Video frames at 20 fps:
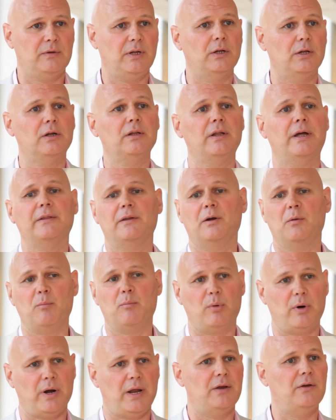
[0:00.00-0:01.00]
They look like they're
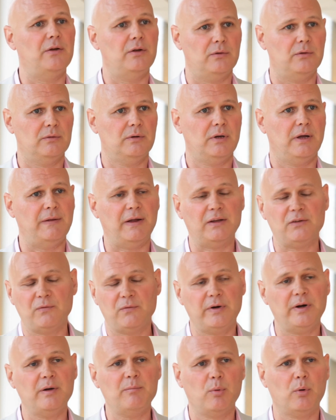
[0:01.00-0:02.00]
brand new. And that's
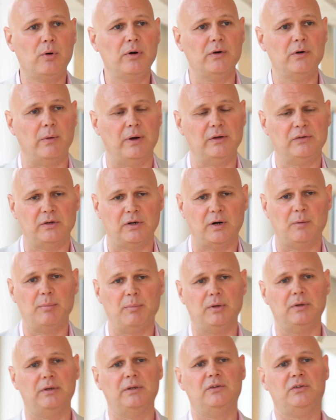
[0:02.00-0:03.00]
very important to us, that our
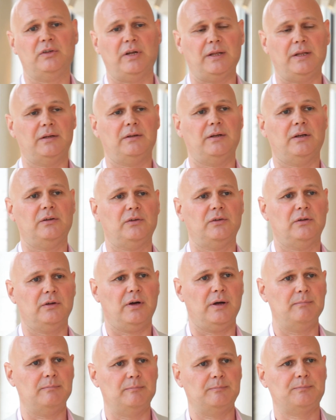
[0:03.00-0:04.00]
buildings stand the test of time.